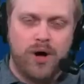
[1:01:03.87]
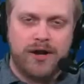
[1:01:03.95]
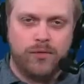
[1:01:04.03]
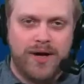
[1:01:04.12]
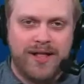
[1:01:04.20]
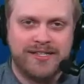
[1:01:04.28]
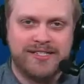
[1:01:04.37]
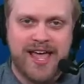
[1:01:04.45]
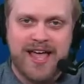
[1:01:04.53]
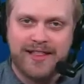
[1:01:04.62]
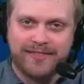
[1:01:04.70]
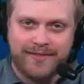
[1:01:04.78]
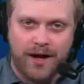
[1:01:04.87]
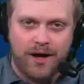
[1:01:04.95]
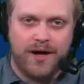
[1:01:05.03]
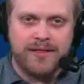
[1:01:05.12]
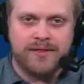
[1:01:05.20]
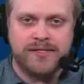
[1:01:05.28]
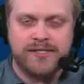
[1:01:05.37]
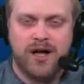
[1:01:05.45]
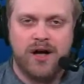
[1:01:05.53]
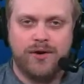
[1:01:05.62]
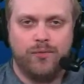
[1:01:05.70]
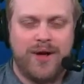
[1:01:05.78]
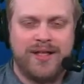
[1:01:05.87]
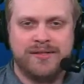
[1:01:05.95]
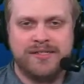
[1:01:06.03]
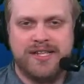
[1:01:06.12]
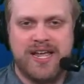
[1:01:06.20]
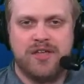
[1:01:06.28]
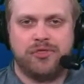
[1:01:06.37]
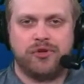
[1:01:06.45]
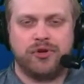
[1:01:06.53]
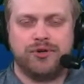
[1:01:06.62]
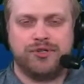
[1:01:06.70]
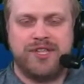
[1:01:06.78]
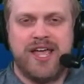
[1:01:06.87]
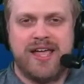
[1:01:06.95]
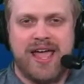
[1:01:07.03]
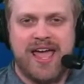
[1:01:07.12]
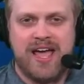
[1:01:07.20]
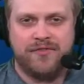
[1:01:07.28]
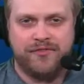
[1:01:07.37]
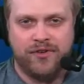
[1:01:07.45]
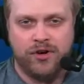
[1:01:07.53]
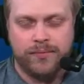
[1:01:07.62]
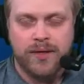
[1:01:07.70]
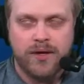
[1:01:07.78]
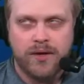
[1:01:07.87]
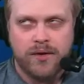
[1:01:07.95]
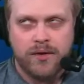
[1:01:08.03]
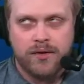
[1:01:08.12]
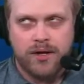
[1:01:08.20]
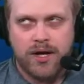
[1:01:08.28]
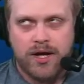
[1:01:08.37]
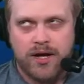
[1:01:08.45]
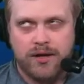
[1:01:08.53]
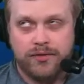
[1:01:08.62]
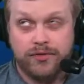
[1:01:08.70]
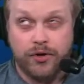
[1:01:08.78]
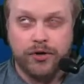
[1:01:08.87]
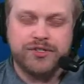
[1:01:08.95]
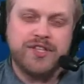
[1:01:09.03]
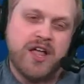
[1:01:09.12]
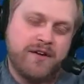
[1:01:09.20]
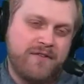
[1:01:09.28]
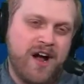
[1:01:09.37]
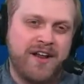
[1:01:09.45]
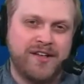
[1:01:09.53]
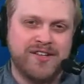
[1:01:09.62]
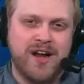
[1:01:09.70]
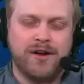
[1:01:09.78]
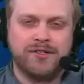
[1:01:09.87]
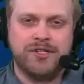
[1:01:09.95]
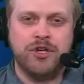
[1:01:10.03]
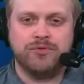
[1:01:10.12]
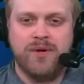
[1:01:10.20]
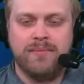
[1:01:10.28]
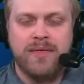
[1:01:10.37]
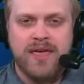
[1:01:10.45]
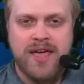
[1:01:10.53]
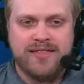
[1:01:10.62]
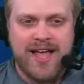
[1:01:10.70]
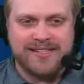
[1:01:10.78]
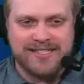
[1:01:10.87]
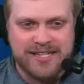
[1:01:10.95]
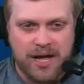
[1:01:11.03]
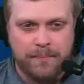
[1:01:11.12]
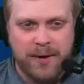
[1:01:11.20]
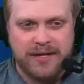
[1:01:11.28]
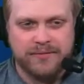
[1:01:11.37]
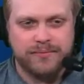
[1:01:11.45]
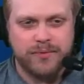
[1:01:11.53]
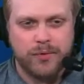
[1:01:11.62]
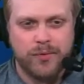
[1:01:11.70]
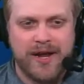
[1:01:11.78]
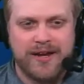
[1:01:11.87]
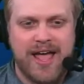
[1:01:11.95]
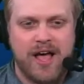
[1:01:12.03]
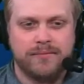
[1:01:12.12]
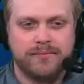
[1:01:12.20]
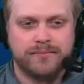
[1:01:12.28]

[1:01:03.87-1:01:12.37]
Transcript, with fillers: on Wednesday, and tons on Wednesday, Thursday, and for uh, Thursday, Friday, Saturday, excuse me. Hit that sub button right now.